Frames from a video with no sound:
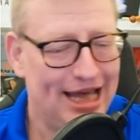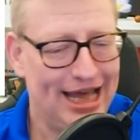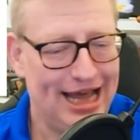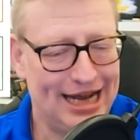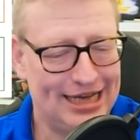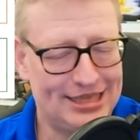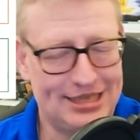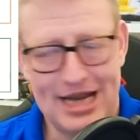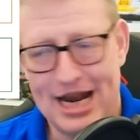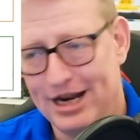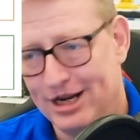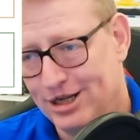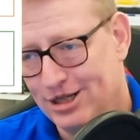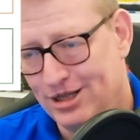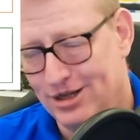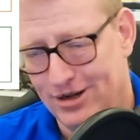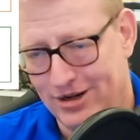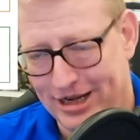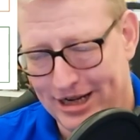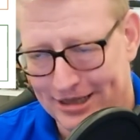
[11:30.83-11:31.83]
it's not
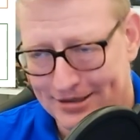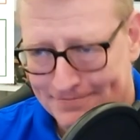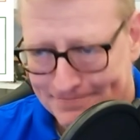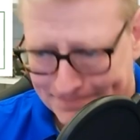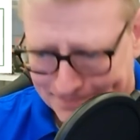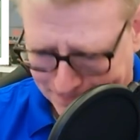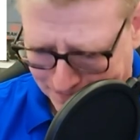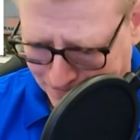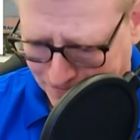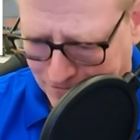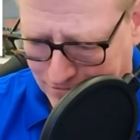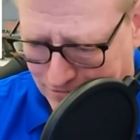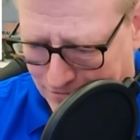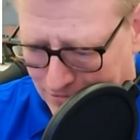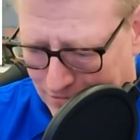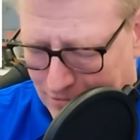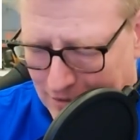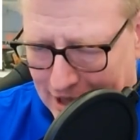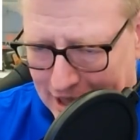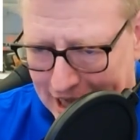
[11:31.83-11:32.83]
included,
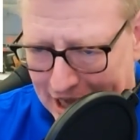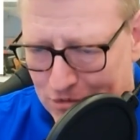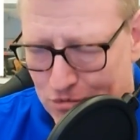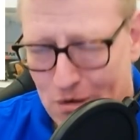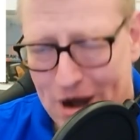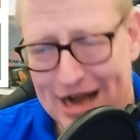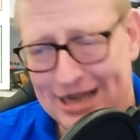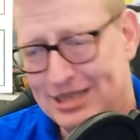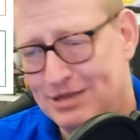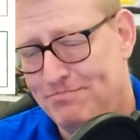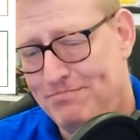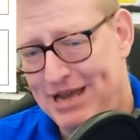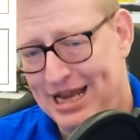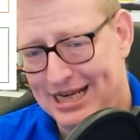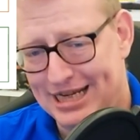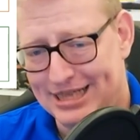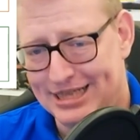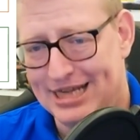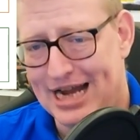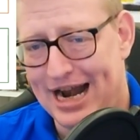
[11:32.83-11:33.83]
it winds up being
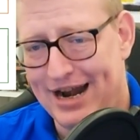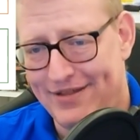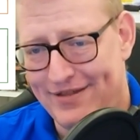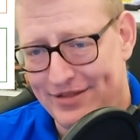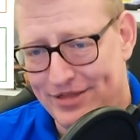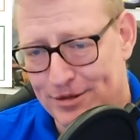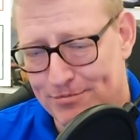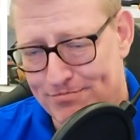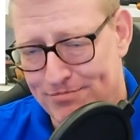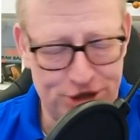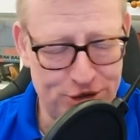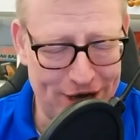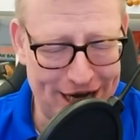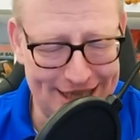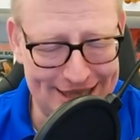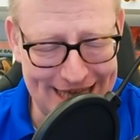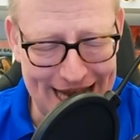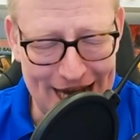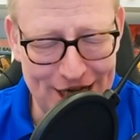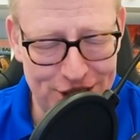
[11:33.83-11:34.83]
decided that the
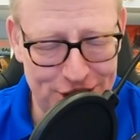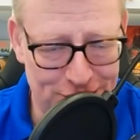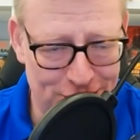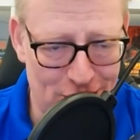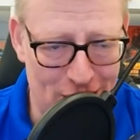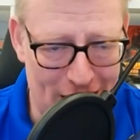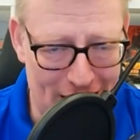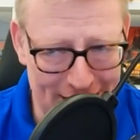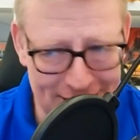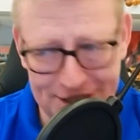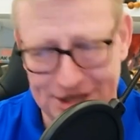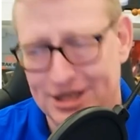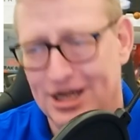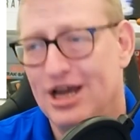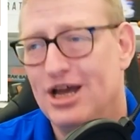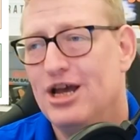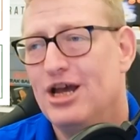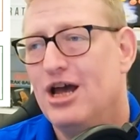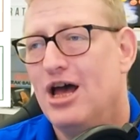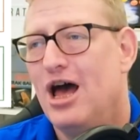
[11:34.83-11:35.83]
transaction costs
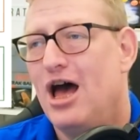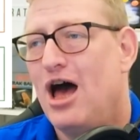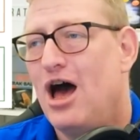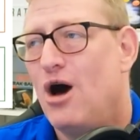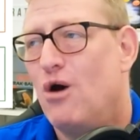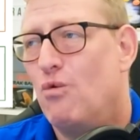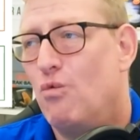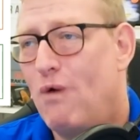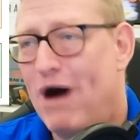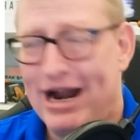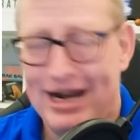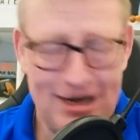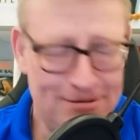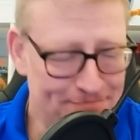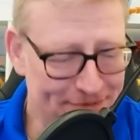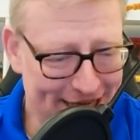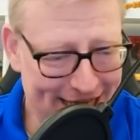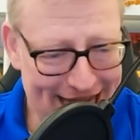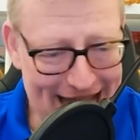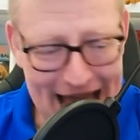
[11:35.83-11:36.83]
wind up
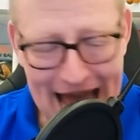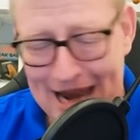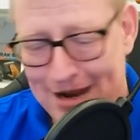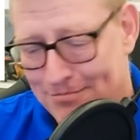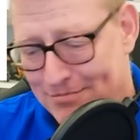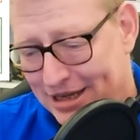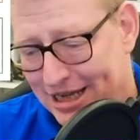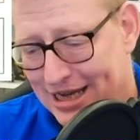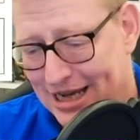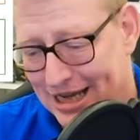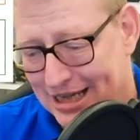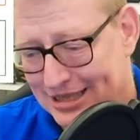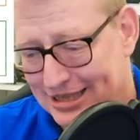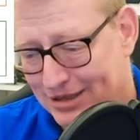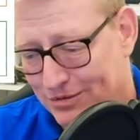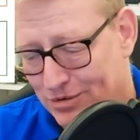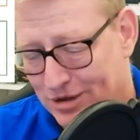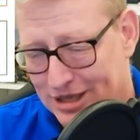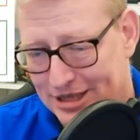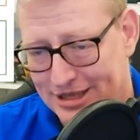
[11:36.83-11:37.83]
being added because it
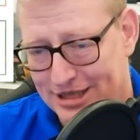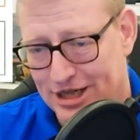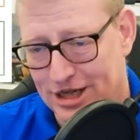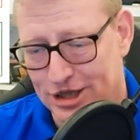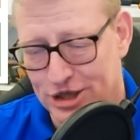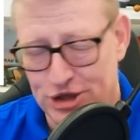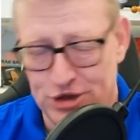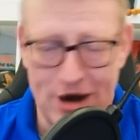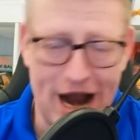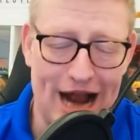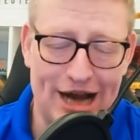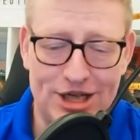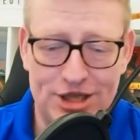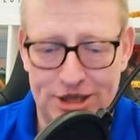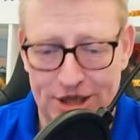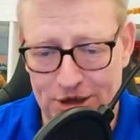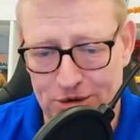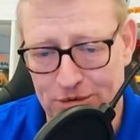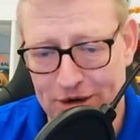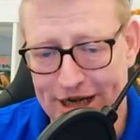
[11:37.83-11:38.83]
was
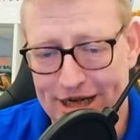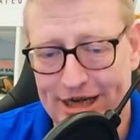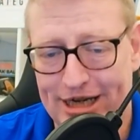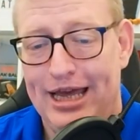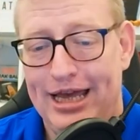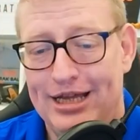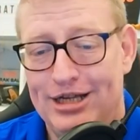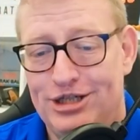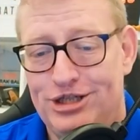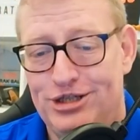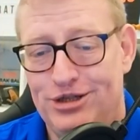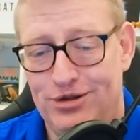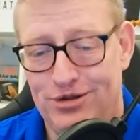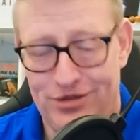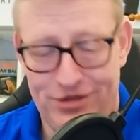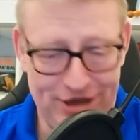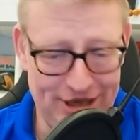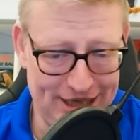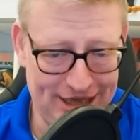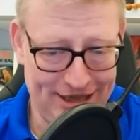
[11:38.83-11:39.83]
contractually written into
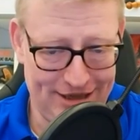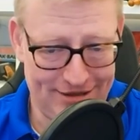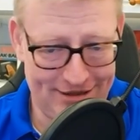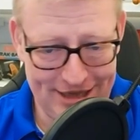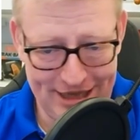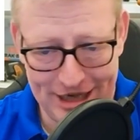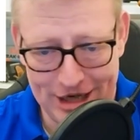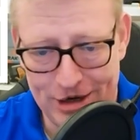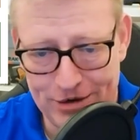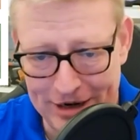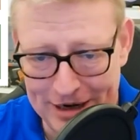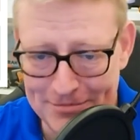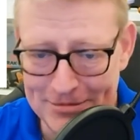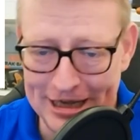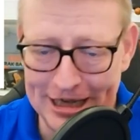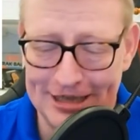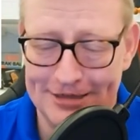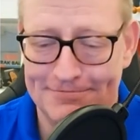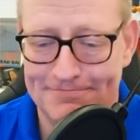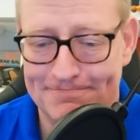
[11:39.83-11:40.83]
the agreement.